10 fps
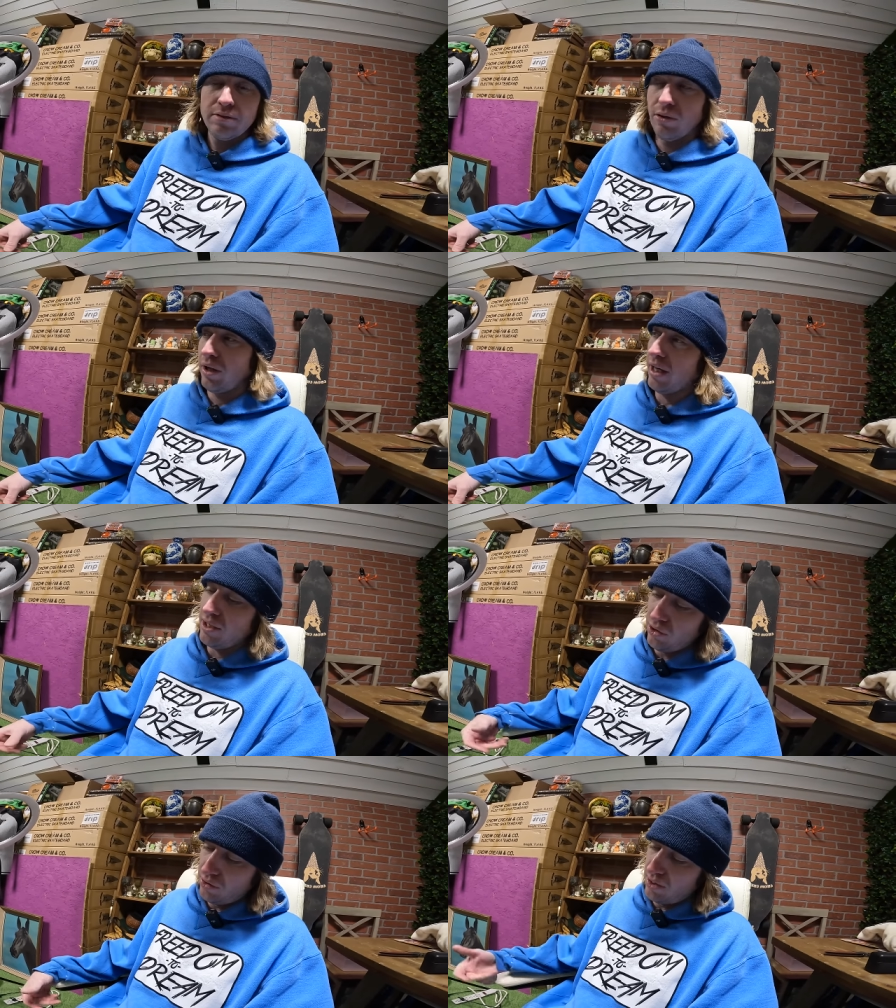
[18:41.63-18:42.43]
Or I
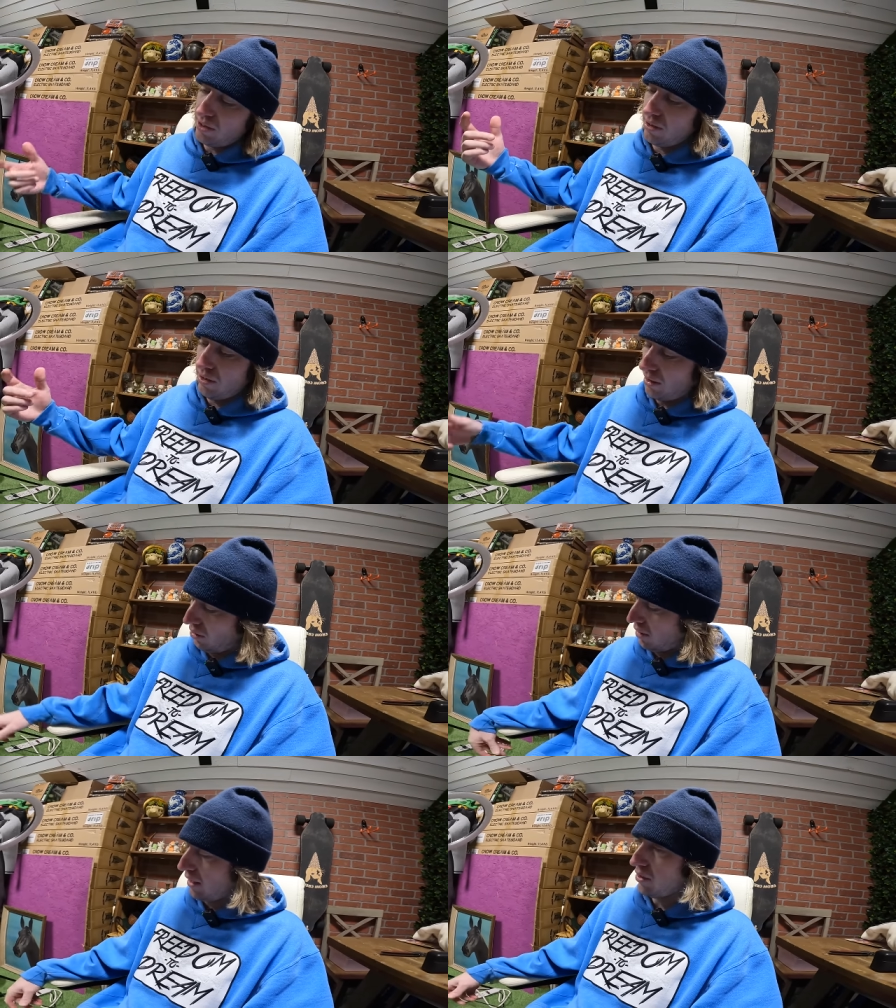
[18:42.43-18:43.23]
can use this in
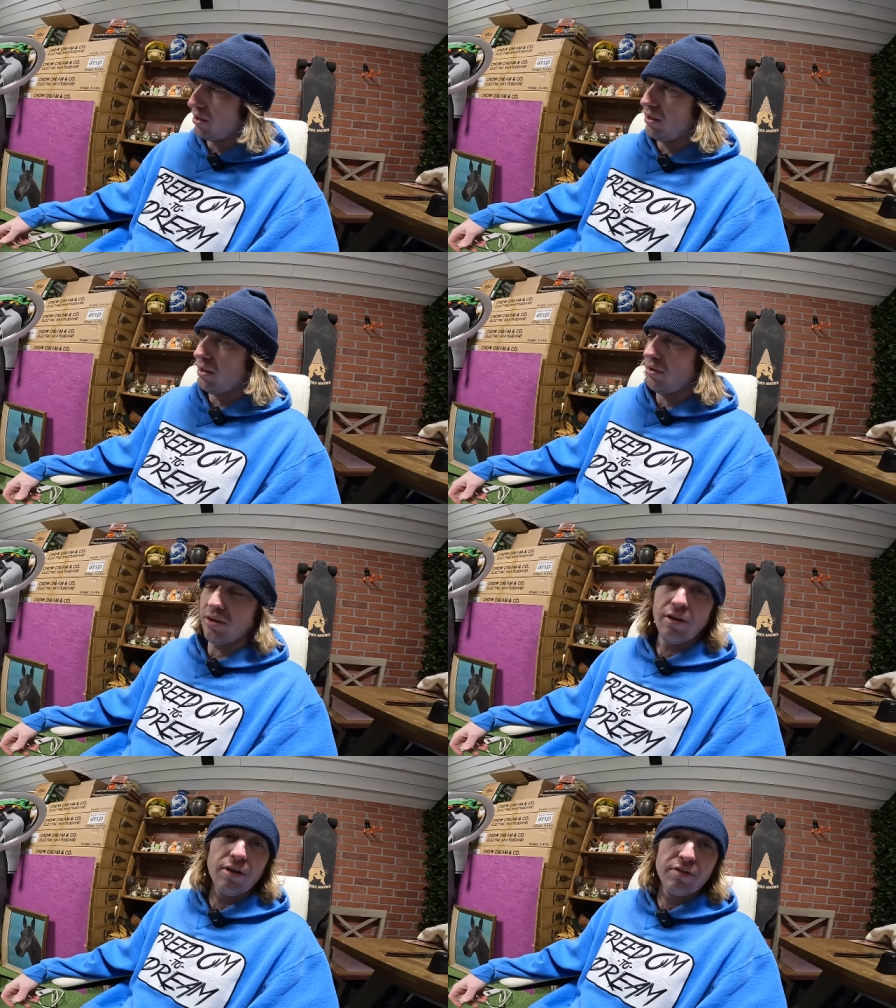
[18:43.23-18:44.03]
the garage as
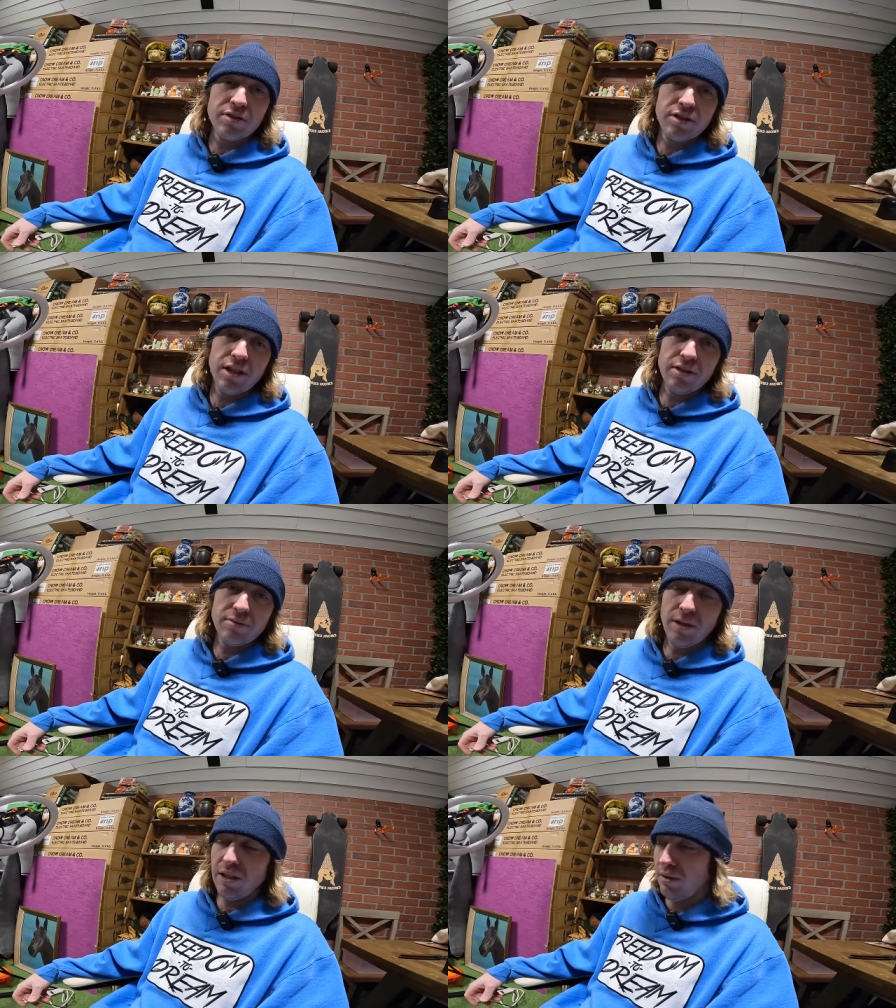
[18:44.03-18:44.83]
another office chair
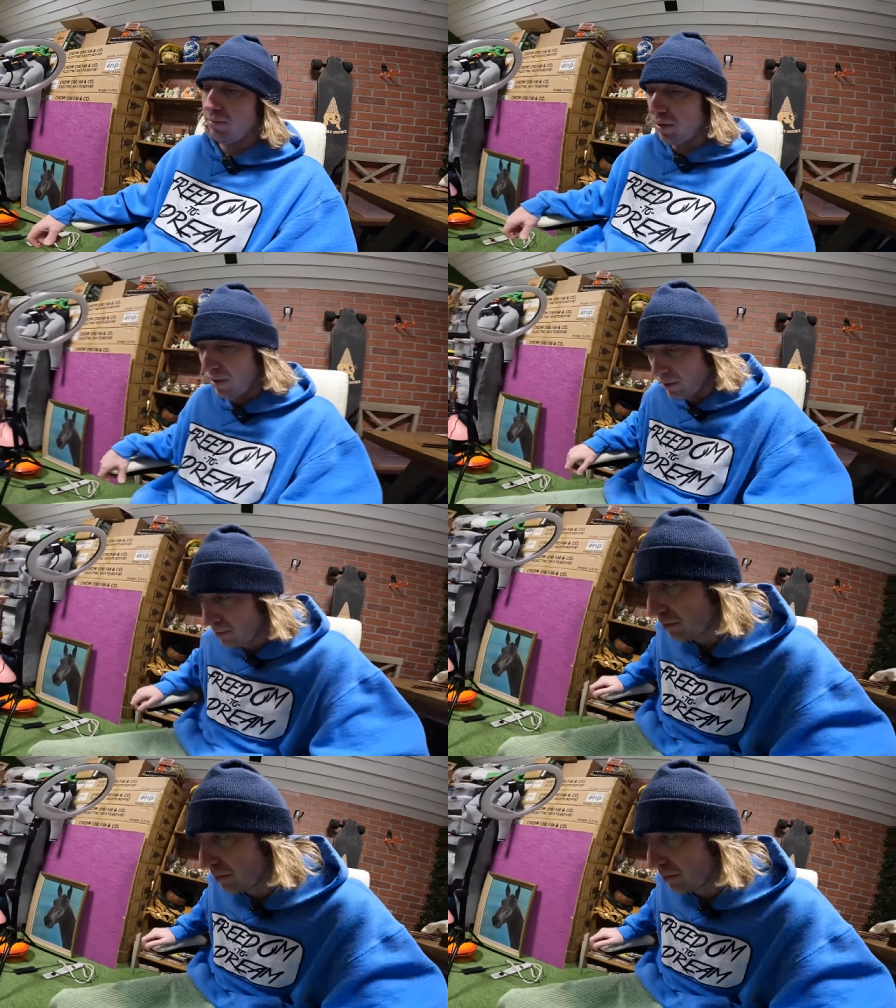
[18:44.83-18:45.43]
as well. But